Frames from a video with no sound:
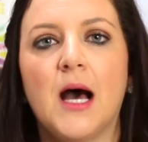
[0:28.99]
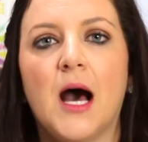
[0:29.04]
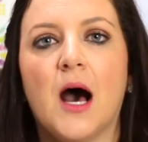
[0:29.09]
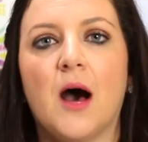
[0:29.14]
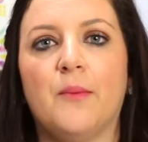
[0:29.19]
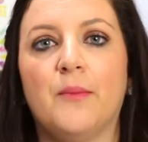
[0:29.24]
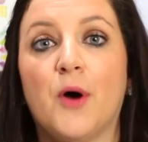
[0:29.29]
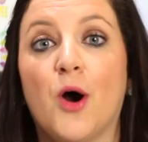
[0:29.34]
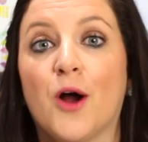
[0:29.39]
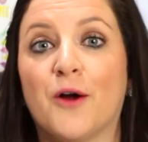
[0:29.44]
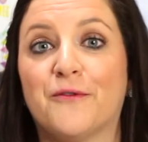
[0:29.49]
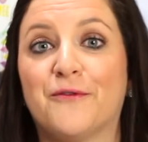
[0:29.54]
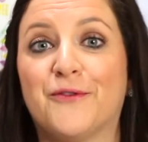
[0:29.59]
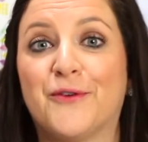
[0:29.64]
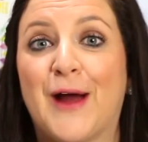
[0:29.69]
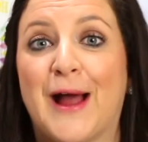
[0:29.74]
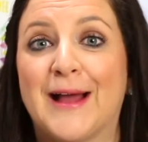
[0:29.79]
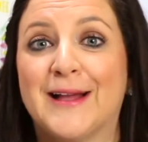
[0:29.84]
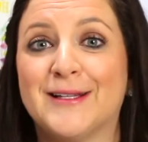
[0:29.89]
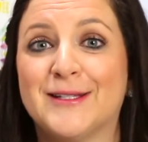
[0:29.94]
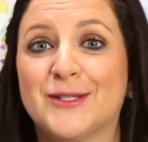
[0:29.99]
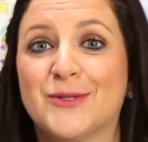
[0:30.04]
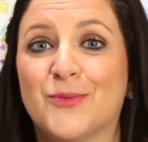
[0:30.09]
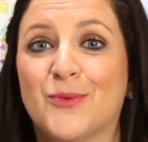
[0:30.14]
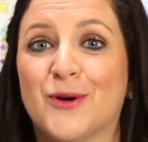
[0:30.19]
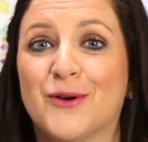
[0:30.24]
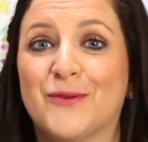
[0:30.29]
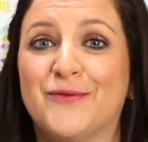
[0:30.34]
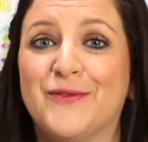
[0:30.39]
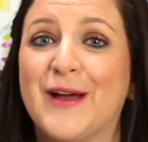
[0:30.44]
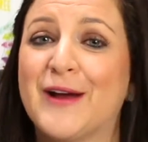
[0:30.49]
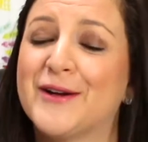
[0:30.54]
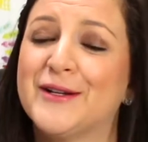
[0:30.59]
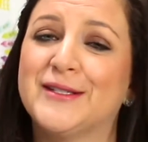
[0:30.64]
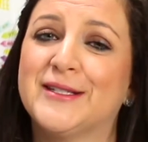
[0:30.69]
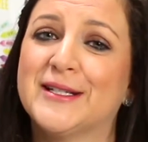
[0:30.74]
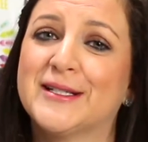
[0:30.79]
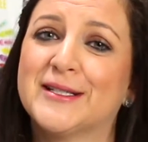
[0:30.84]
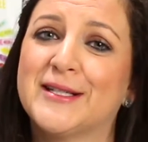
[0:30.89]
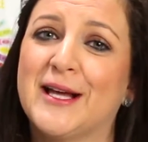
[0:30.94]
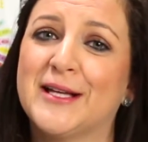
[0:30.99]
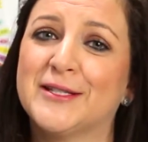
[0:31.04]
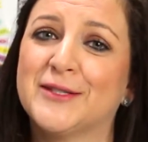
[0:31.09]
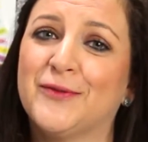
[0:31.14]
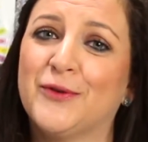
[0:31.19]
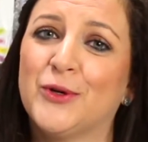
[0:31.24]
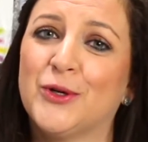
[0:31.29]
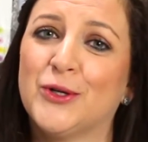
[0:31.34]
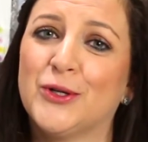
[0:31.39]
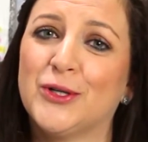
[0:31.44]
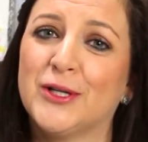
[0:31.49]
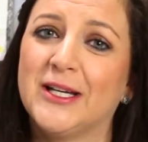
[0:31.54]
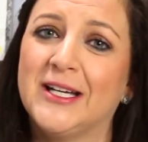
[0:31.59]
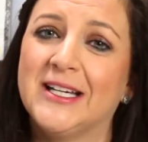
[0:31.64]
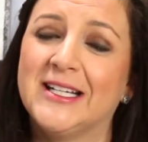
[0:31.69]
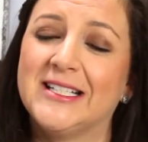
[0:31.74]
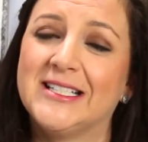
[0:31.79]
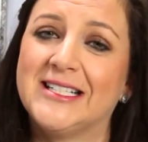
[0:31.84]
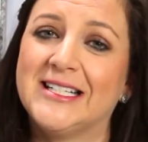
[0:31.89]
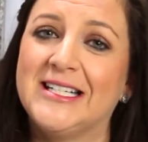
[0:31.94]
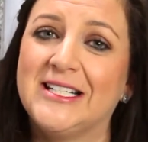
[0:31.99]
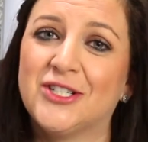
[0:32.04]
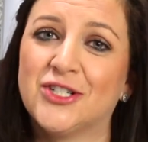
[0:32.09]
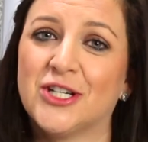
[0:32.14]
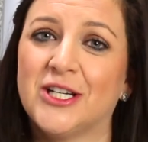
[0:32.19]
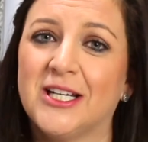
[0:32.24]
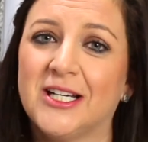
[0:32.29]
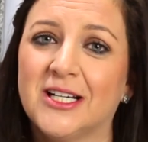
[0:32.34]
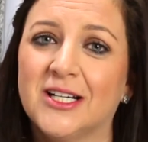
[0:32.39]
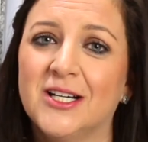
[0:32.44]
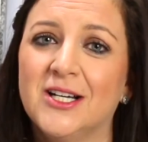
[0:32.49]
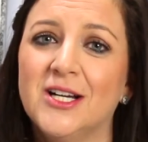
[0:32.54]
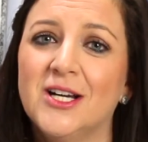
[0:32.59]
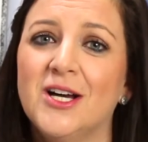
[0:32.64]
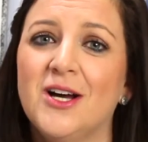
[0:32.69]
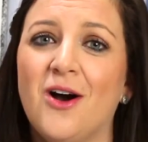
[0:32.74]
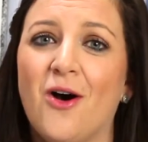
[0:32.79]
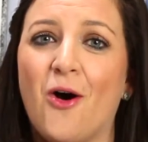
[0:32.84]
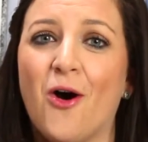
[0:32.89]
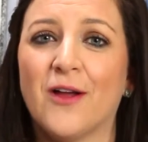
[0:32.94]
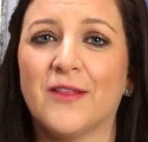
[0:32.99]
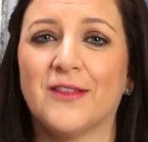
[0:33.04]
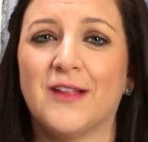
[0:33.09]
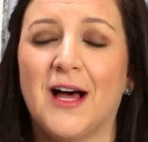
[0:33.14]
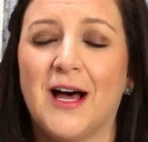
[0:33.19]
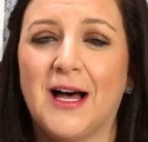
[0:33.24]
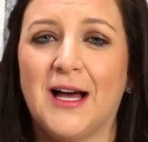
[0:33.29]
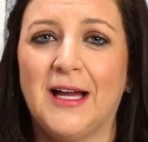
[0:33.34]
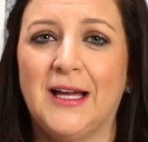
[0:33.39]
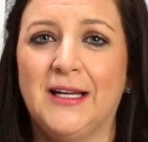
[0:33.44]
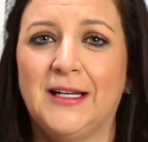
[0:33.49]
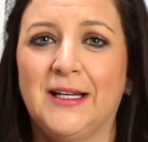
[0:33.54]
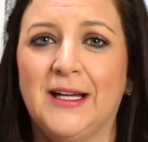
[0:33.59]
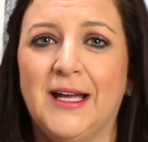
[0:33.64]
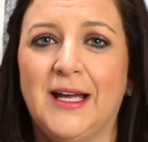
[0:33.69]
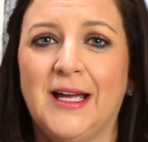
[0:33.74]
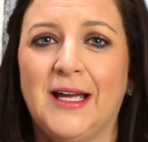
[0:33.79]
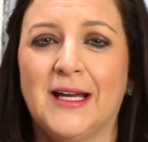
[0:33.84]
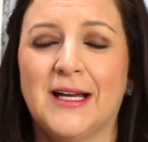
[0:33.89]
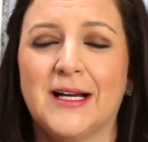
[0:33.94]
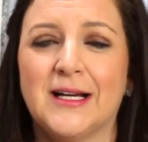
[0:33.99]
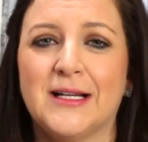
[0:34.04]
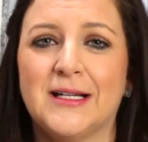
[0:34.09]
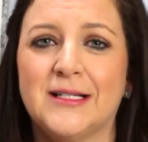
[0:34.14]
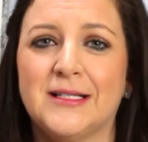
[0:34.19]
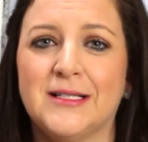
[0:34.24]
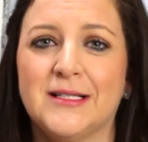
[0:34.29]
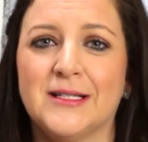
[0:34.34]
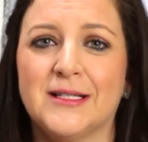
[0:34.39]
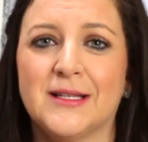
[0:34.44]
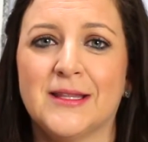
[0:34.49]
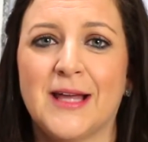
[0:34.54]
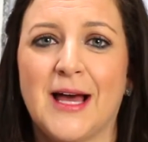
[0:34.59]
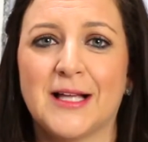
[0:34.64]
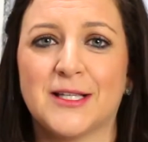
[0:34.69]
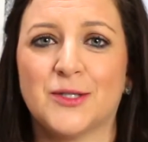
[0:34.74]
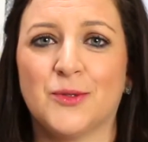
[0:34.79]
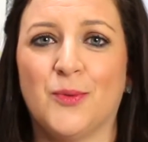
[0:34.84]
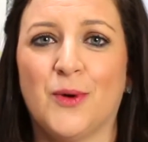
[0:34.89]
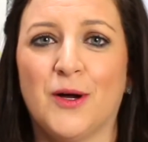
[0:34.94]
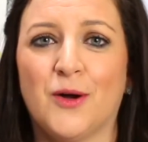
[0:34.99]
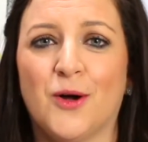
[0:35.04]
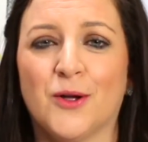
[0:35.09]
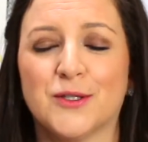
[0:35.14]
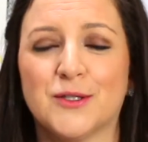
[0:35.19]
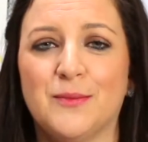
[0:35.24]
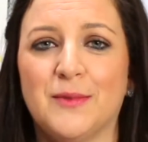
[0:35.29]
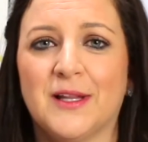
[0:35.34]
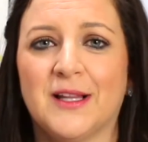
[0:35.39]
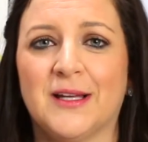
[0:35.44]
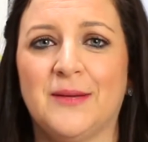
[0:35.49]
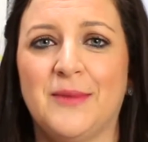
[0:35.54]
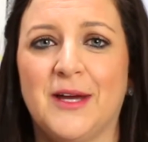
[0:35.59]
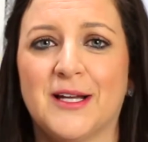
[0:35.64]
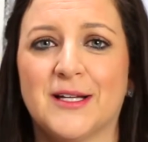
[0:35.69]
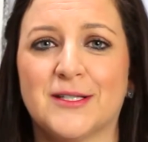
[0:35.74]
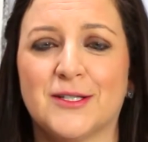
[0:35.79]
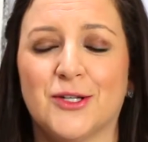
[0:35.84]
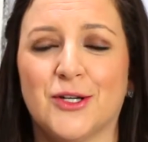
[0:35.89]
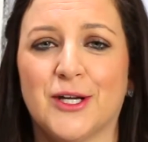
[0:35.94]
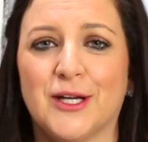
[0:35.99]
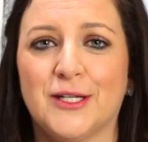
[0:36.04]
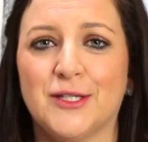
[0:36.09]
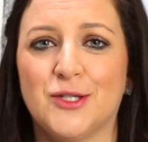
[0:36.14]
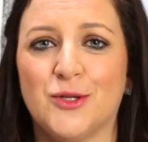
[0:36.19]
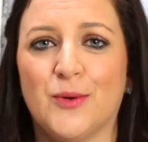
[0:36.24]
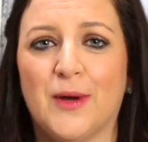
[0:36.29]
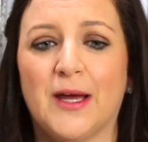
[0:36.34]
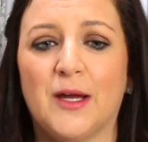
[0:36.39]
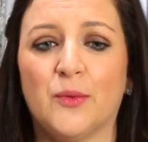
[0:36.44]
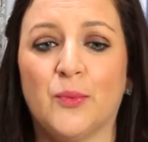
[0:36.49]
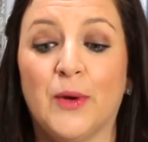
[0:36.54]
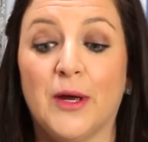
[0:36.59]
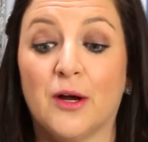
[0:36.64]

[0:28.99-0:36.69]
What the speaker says: Our friends were very successful in teaching online, and that's what ultimately made us look into it.